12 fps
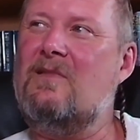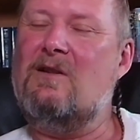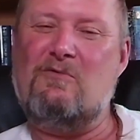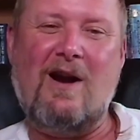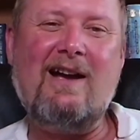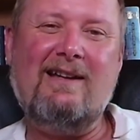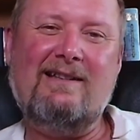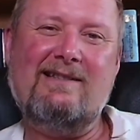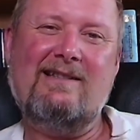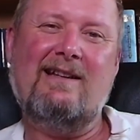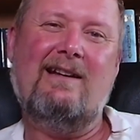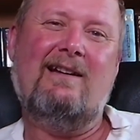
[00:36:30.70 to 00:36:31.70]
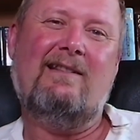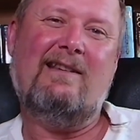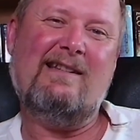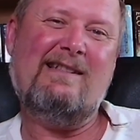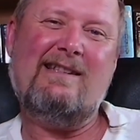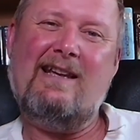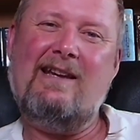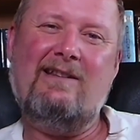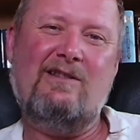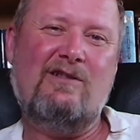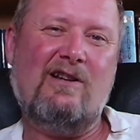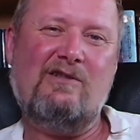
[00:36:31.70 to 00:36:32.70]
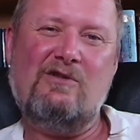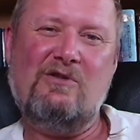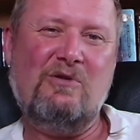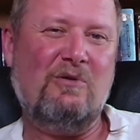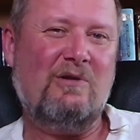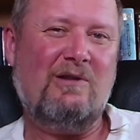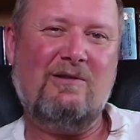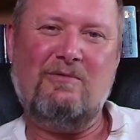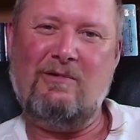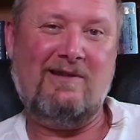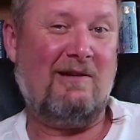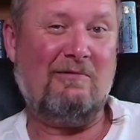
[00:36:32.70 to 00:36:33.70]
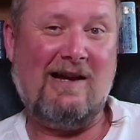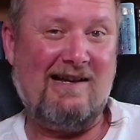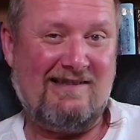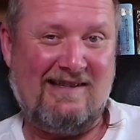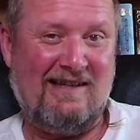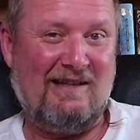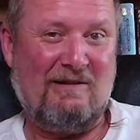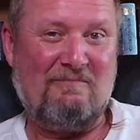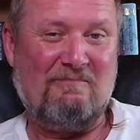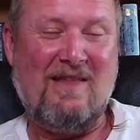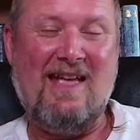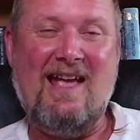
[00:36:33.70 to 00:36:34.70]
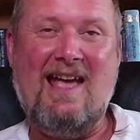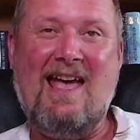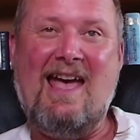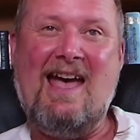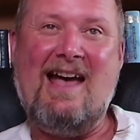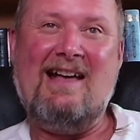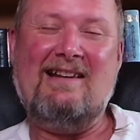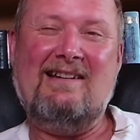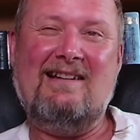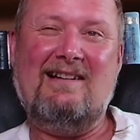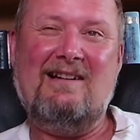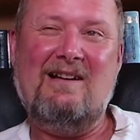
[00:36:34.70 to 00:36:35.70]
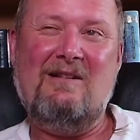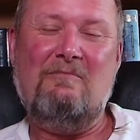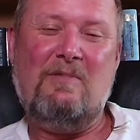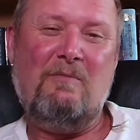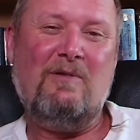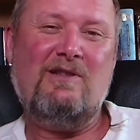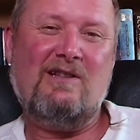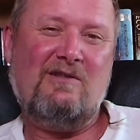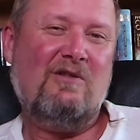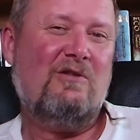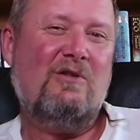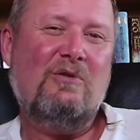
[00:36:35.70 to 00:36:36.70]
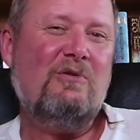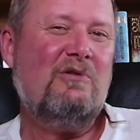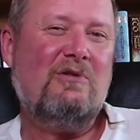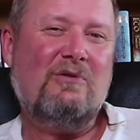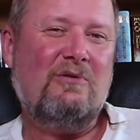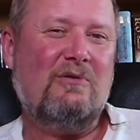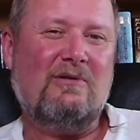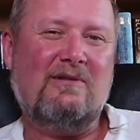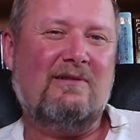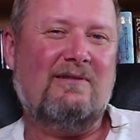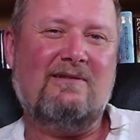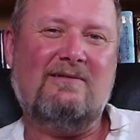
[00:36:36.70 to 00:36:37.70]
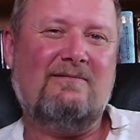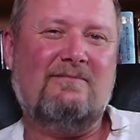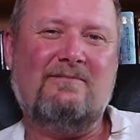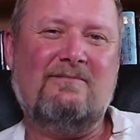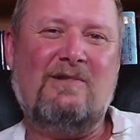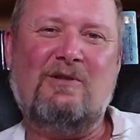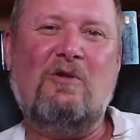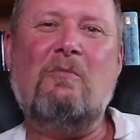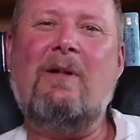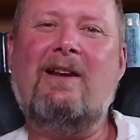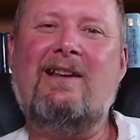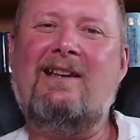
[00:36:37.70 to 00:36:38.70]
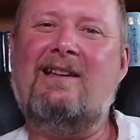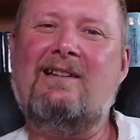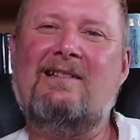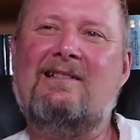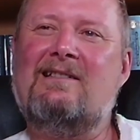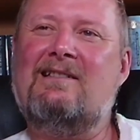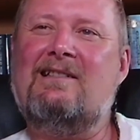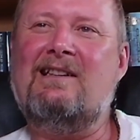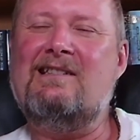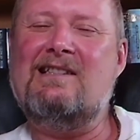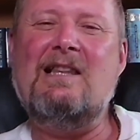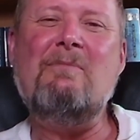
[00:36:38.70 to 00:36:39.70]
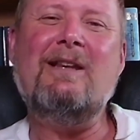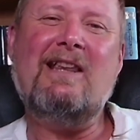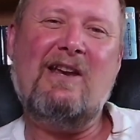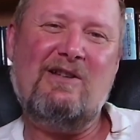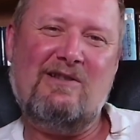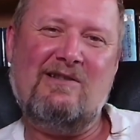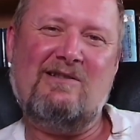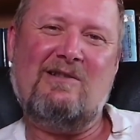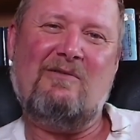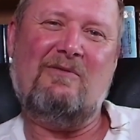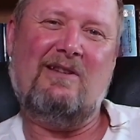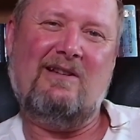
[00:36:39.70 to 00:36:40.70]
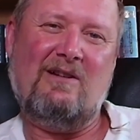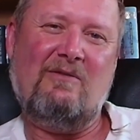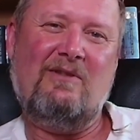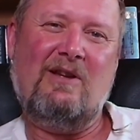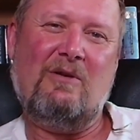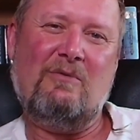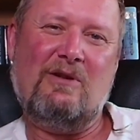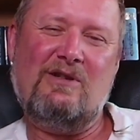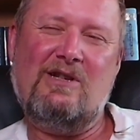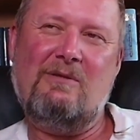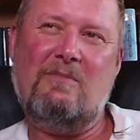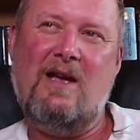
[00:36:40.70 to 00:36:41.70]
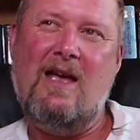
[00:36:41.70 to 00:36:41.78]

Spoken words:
rights the state just took without asking, and people just got used to, many these limitations of the ownership,